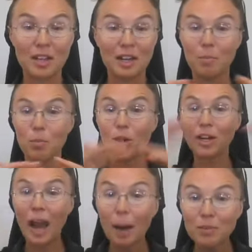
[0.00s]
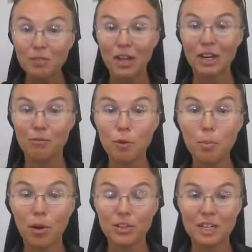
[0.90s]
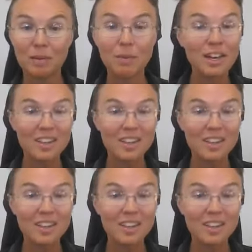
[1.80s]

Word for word: like a more captivating football team